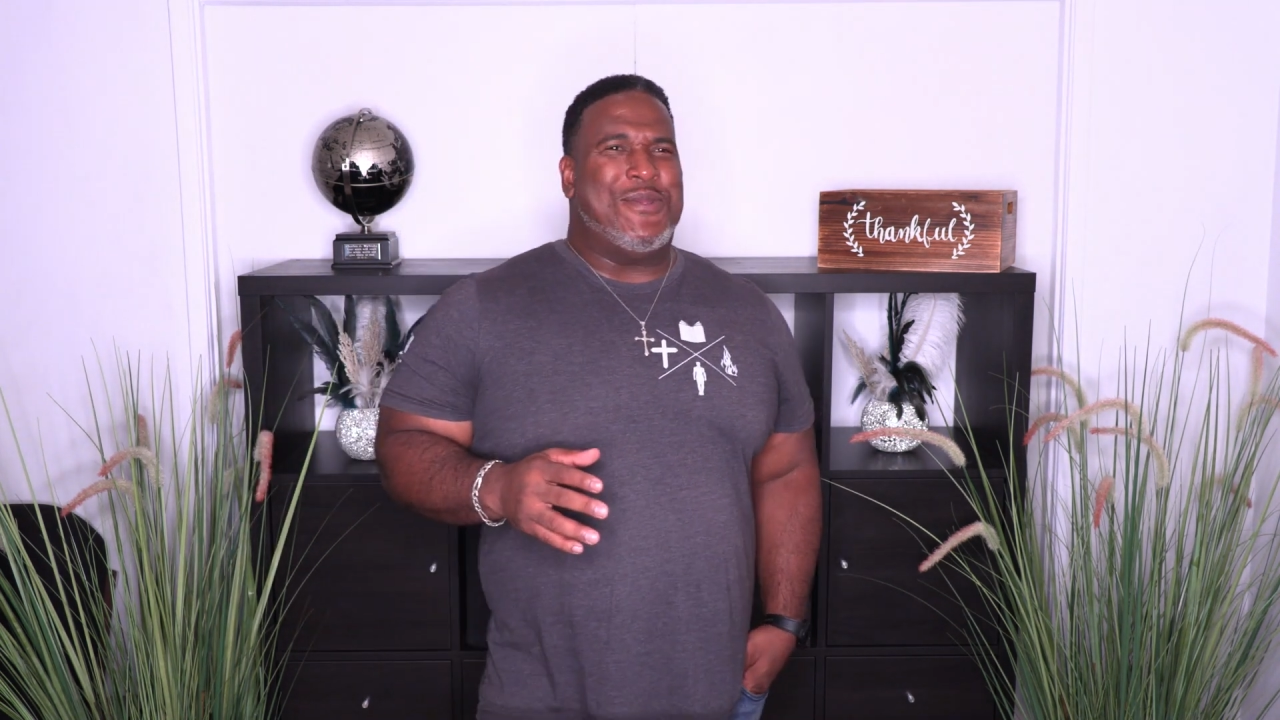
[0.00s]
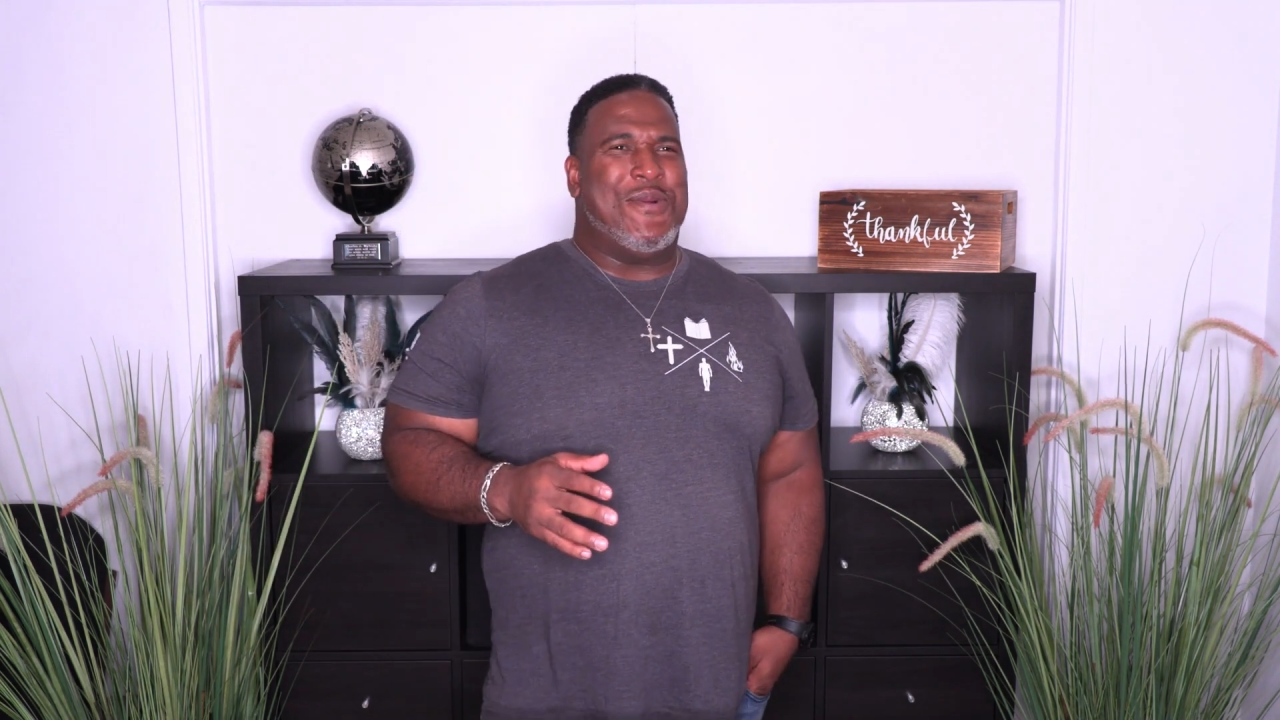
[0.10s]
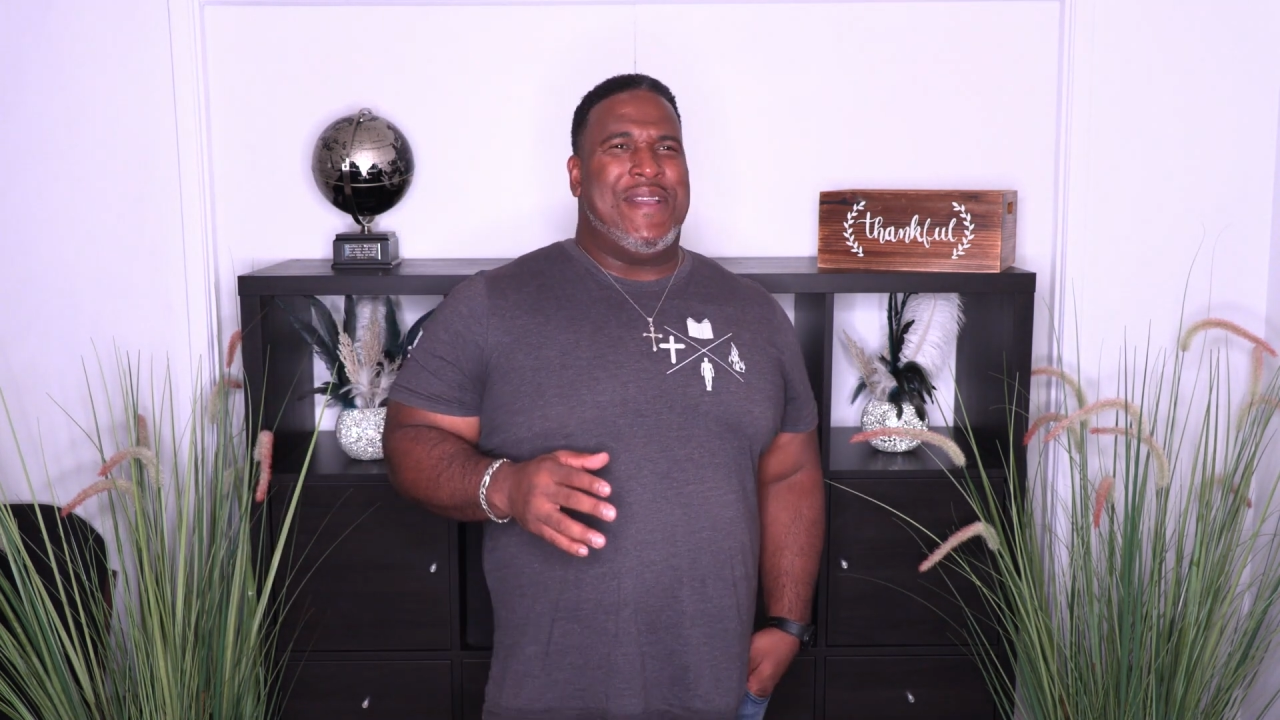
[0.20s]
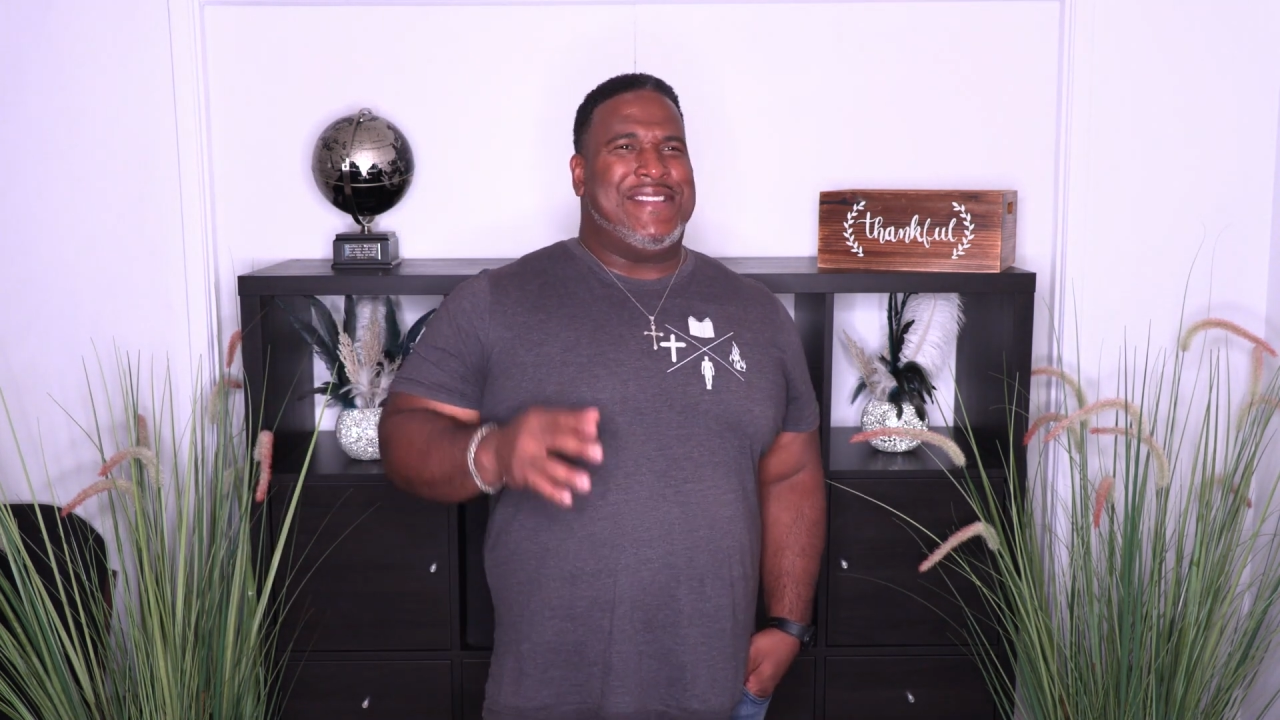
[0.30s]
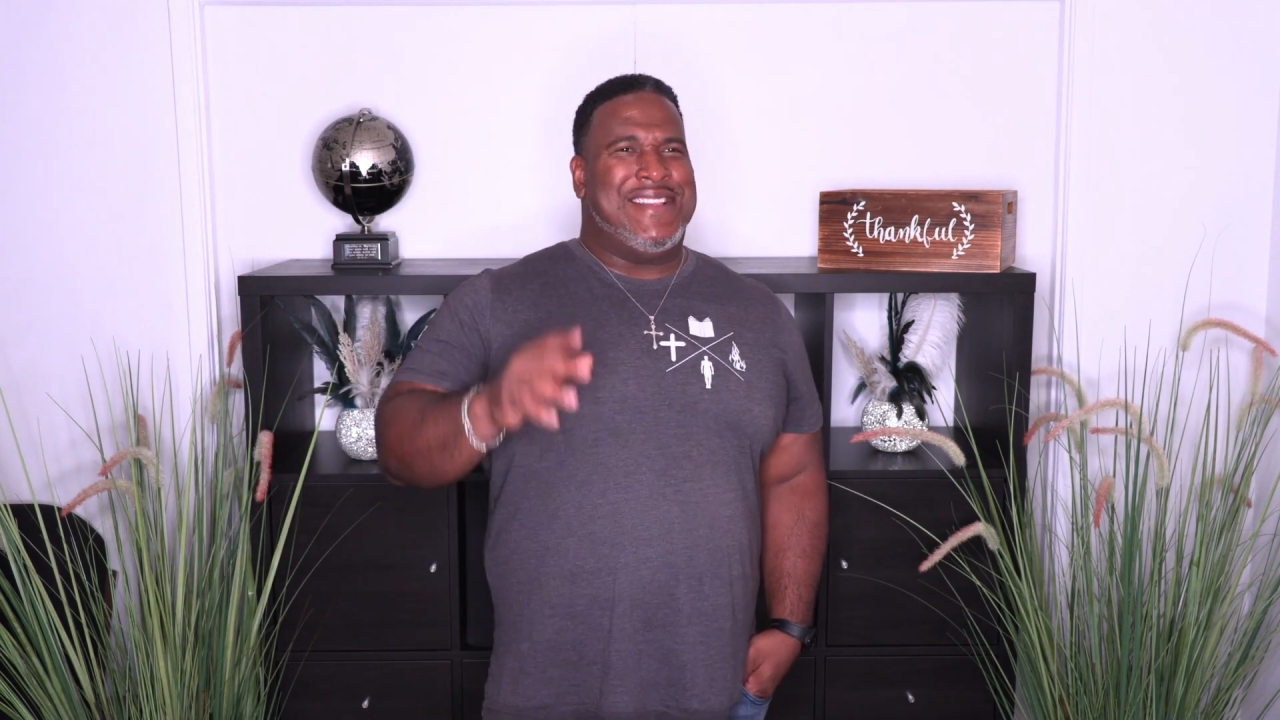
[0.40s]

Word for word: you know, it,